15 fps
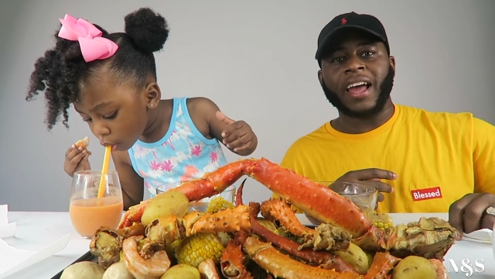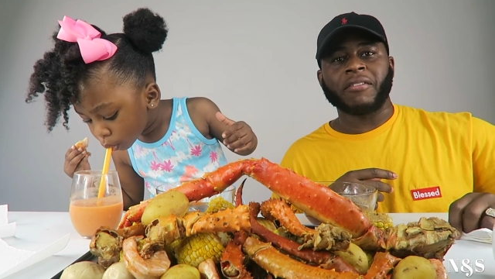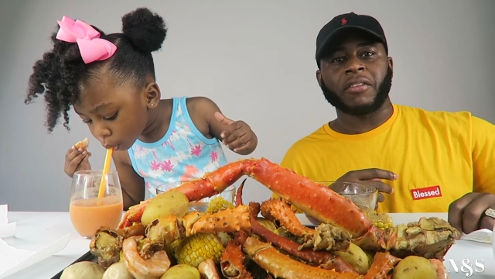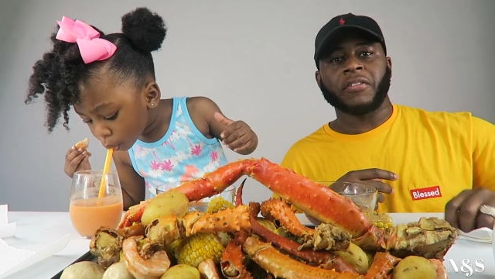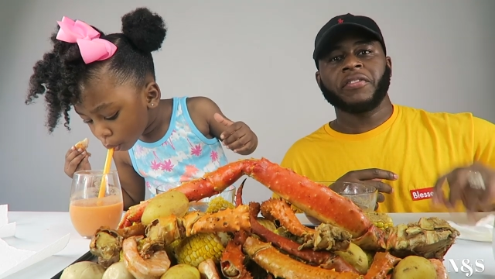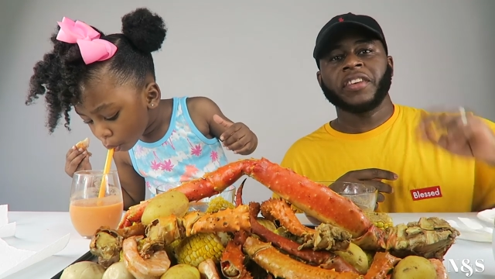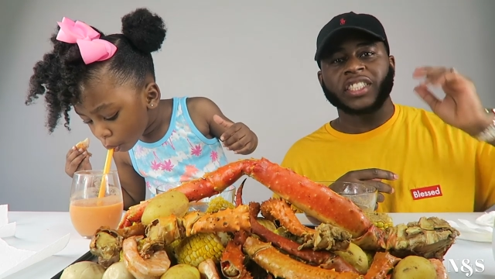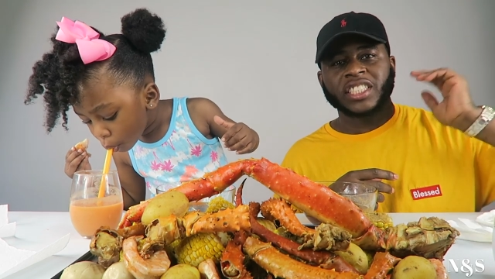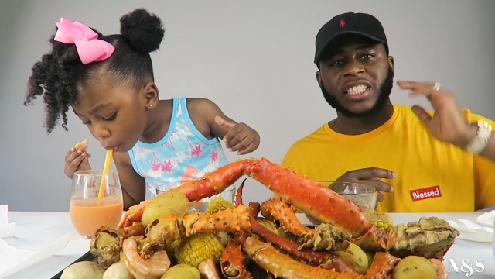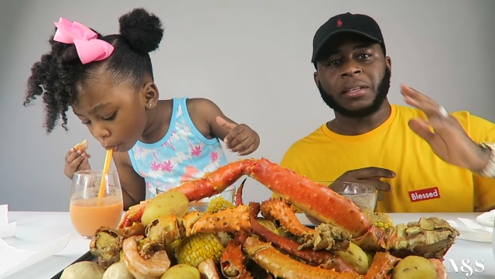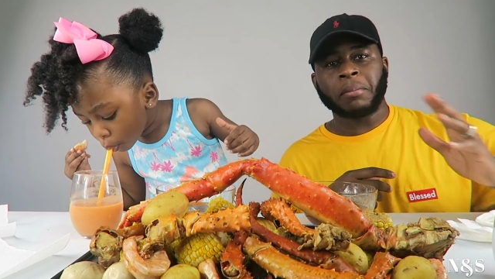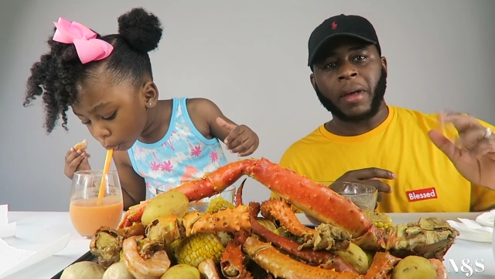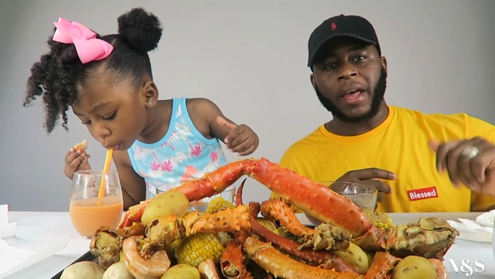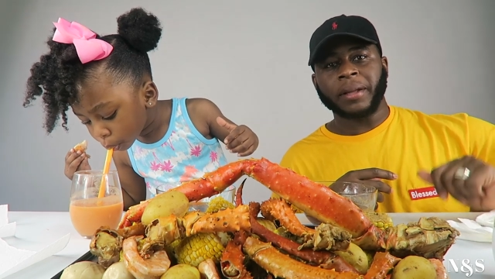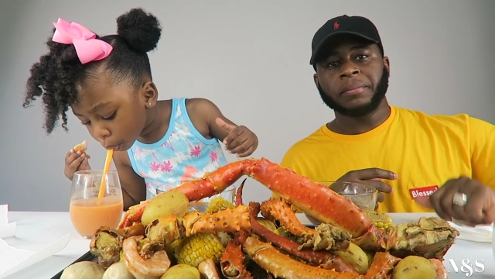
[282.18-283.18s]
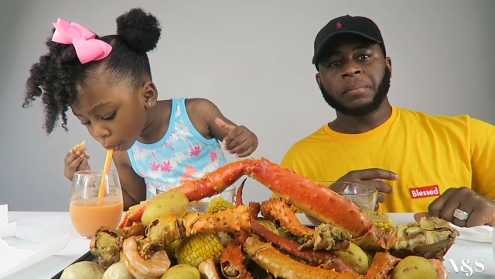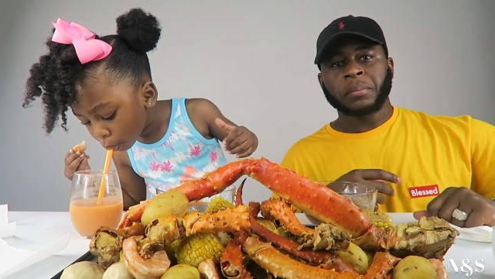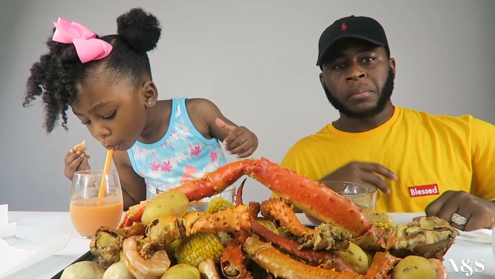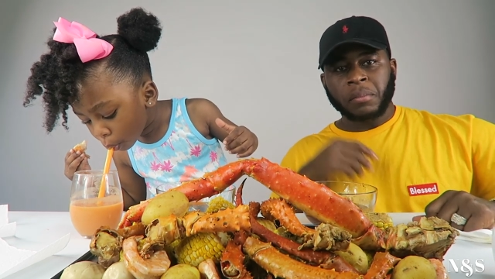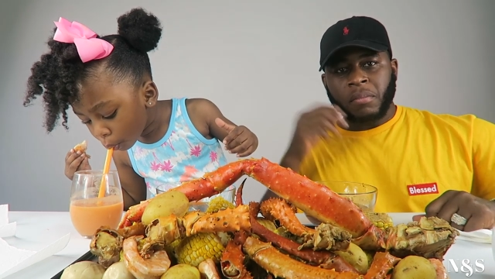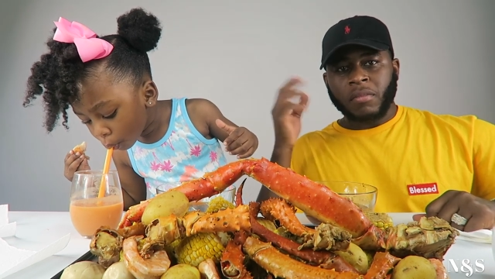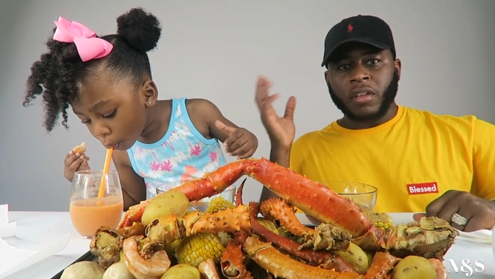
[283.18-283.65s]
Speaker 1: have officially met
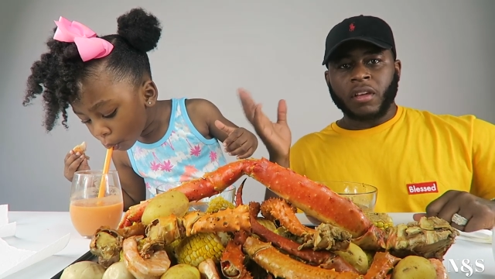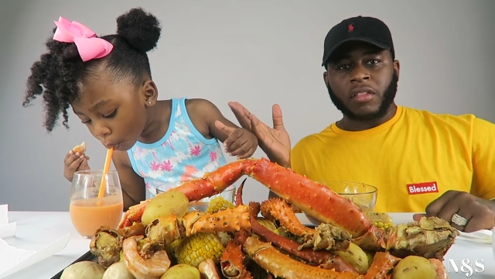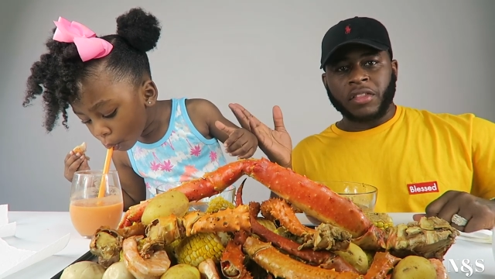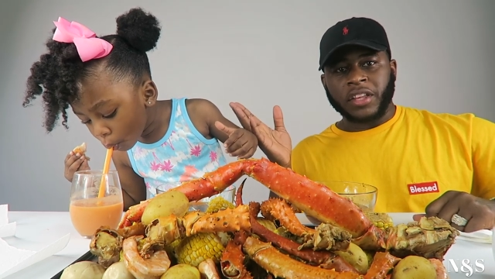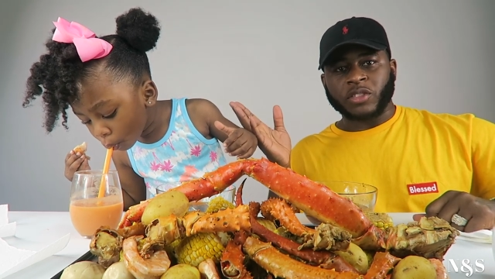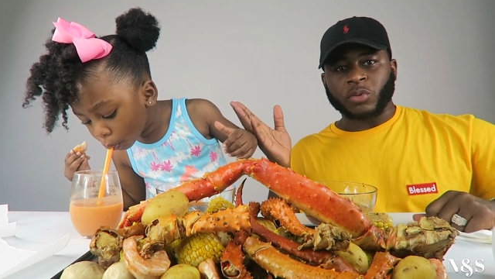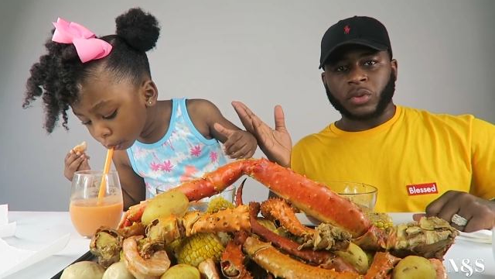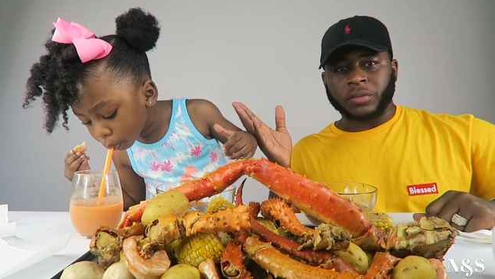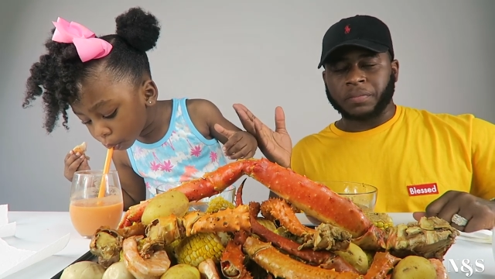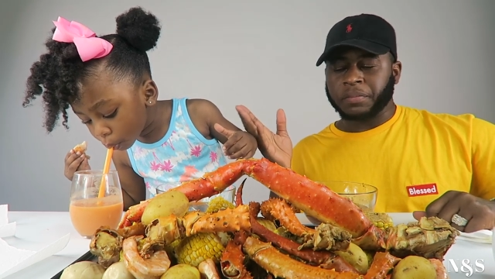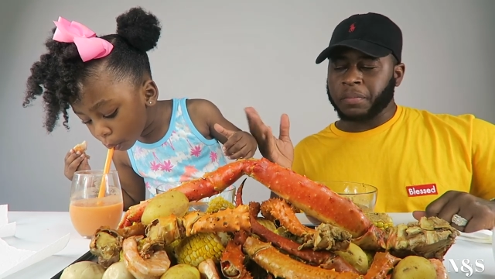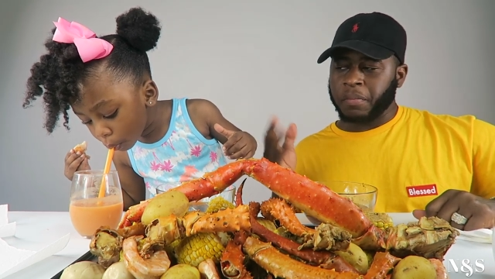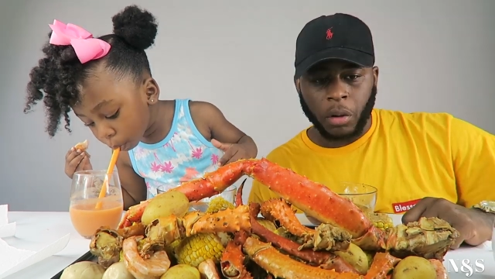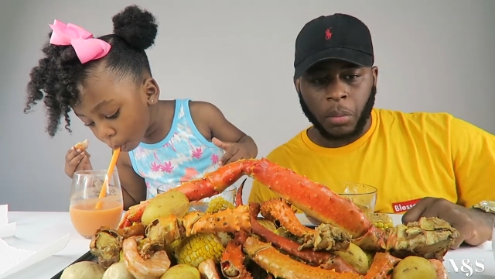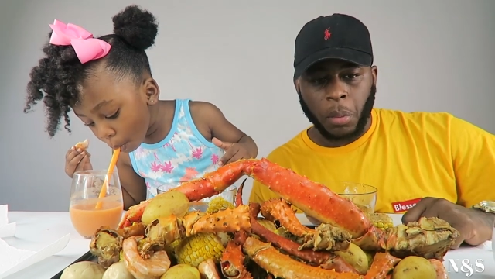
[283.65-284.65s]
this one,